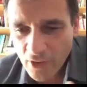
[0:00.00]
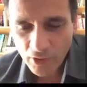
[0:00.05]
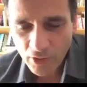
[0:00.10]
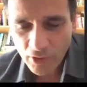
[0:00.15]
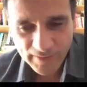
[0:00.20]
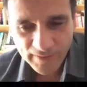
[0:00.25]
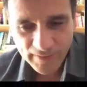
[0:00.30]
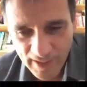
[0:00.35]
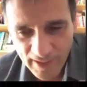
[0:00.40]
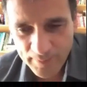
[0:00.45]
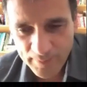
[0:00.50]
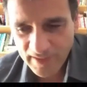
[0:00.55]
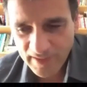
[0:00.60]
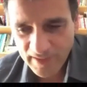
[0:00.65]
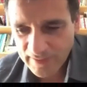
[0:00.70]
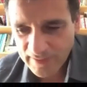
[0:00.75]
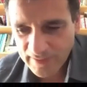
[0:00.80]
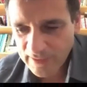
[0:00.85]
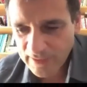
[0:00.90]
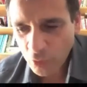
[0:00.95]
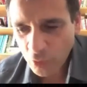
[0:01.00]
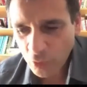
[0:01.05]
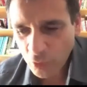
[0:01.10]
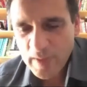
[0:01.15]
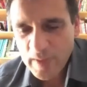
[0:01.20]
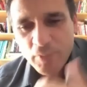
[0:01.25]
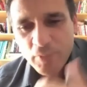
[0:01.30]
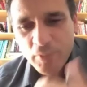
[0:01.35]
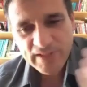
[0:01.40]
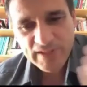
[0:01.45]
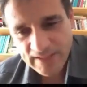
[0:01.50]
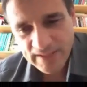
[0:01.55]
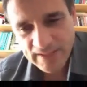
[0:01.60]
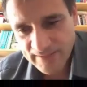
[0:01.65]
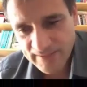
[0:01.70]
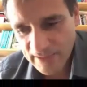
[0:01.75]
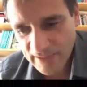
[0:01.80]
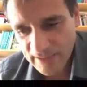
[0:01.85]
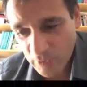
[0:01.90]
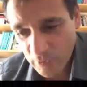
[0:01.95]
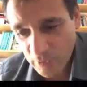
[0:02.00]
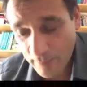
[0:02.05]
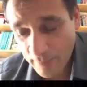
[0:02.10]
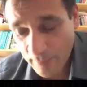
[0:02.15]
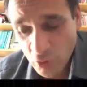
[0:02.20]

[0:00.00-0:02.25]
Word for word: or a time that it could be presented as well.